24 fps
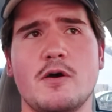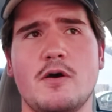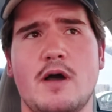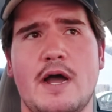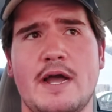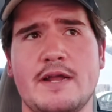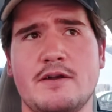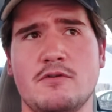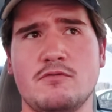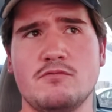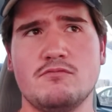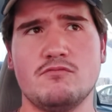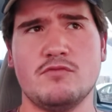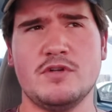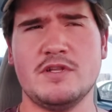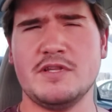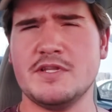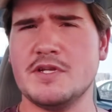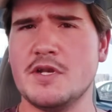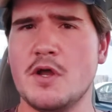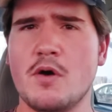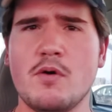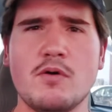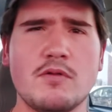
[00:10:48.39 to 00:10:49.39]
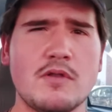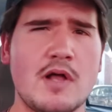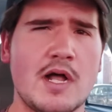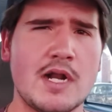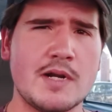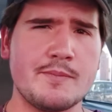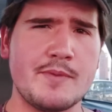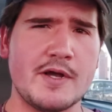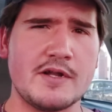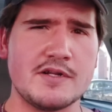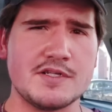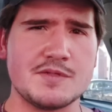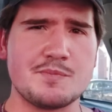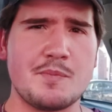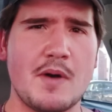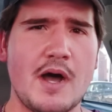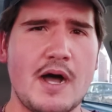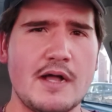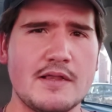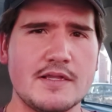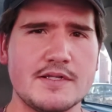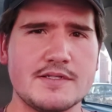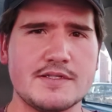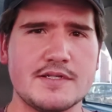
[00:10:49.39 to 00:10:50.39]
I don't really know a lot about his
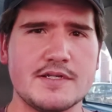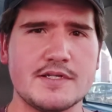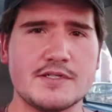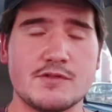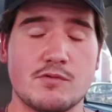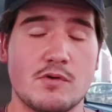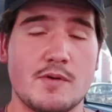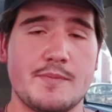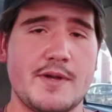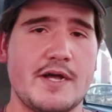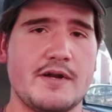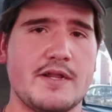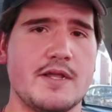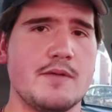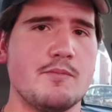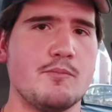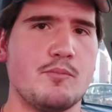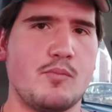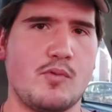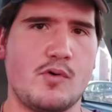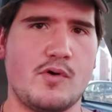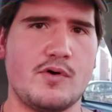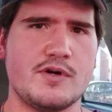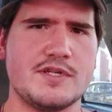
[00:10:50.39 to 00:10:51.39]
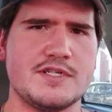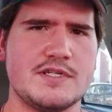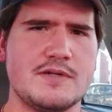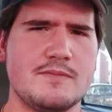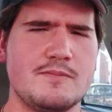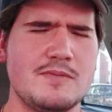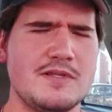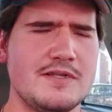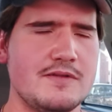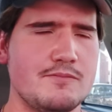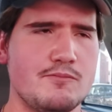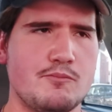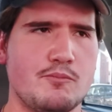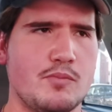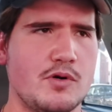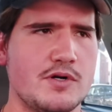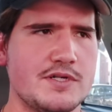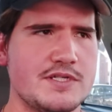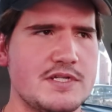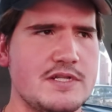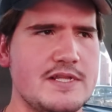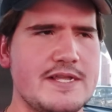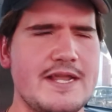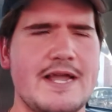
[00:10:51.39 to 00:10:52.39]
politics or about him
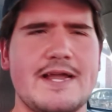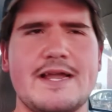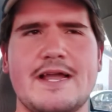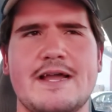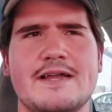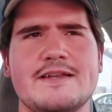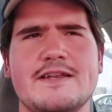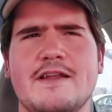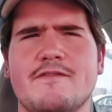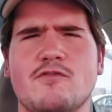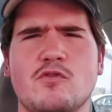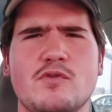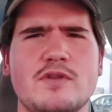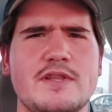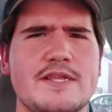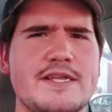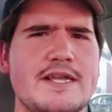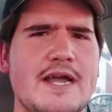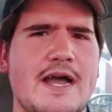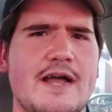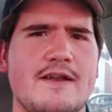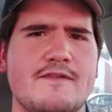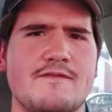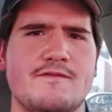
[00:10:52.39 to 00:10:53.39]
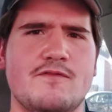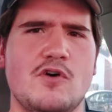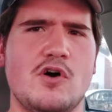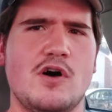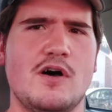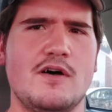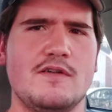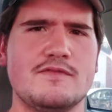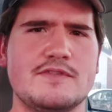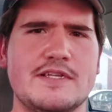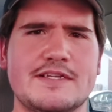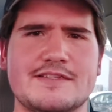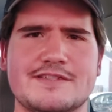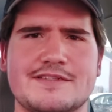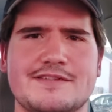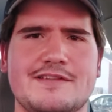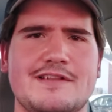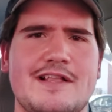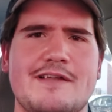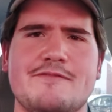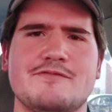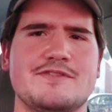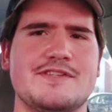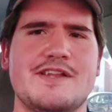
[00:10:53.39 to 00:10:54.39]
personally. I never really got involved, as
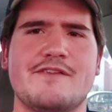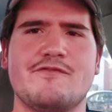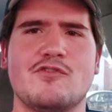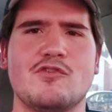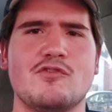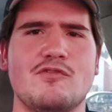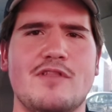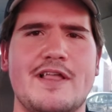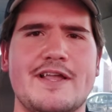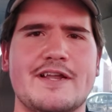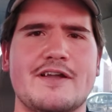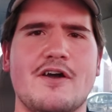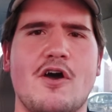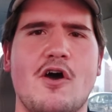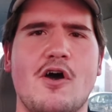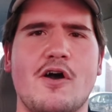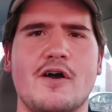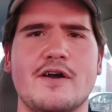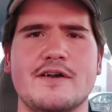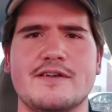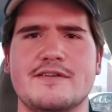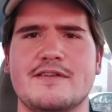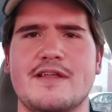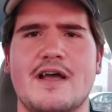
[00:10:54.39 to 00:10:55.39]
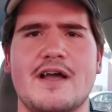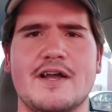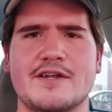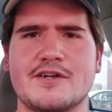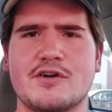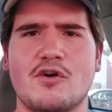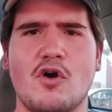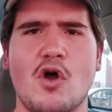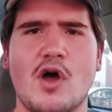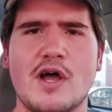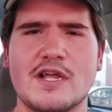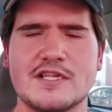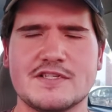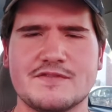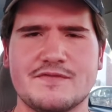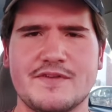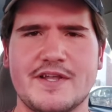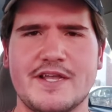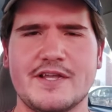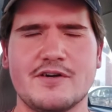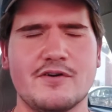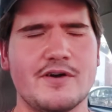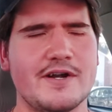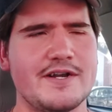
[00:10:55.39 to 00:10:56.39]
I was never like a hard Dr. Oz
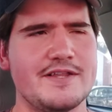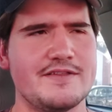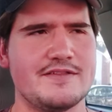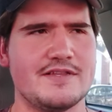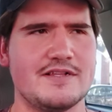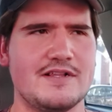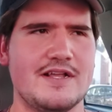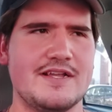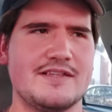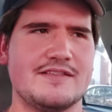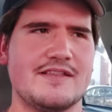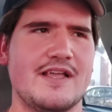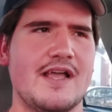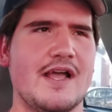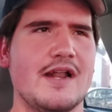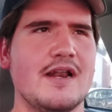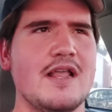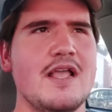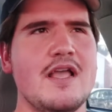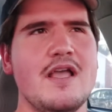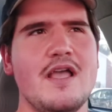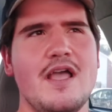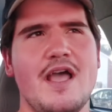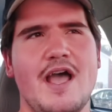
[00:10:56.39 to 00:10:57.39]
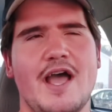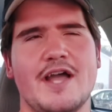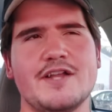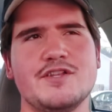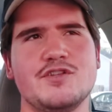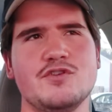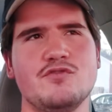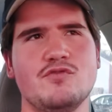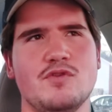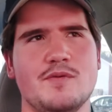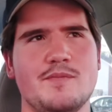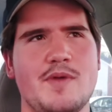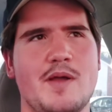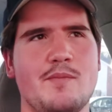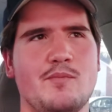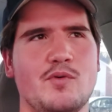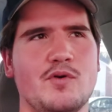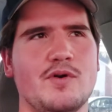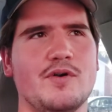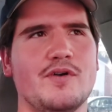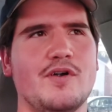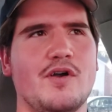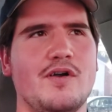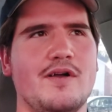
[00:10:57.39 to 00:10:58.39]
fan or anything like that. I do
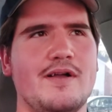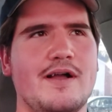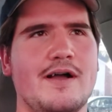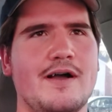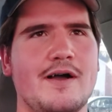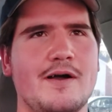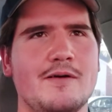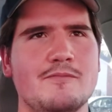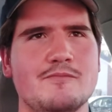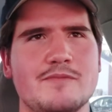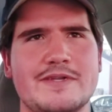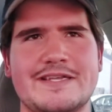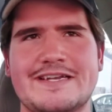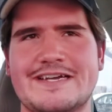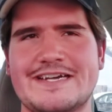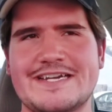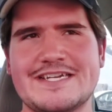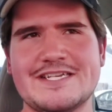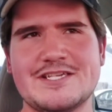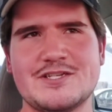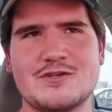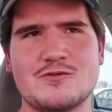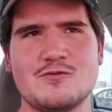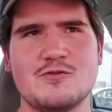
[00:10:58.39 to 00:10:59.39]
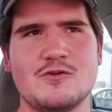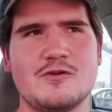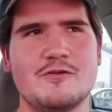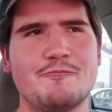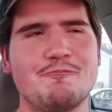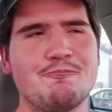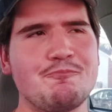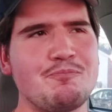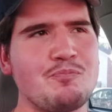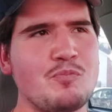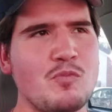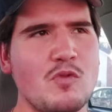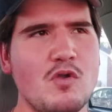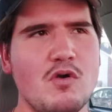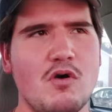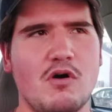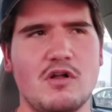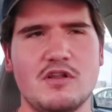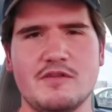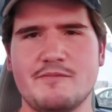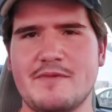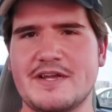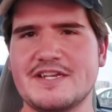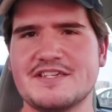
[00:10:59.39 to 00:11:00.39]
remember in high school,
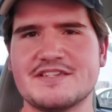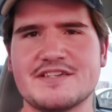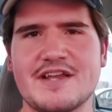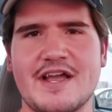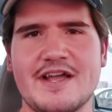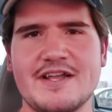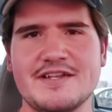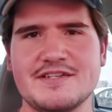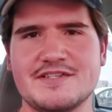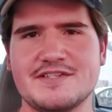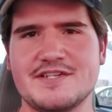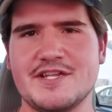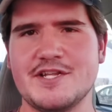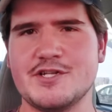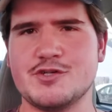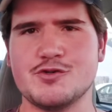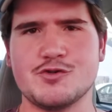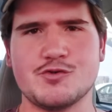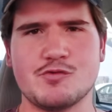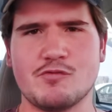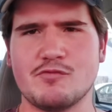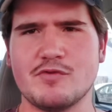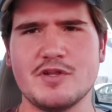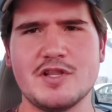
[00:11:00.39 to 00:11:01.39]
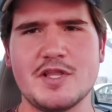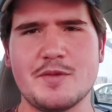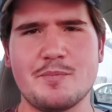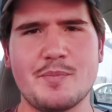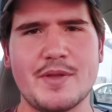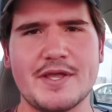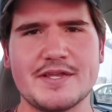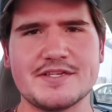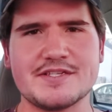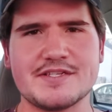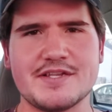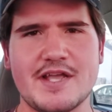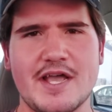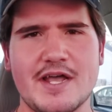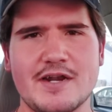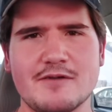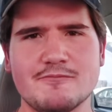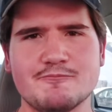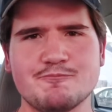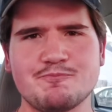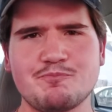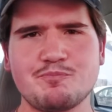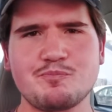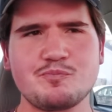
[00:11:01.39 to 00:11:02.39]
all of my science teachers were really pissed at
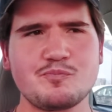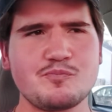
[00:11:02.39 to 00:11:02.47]
him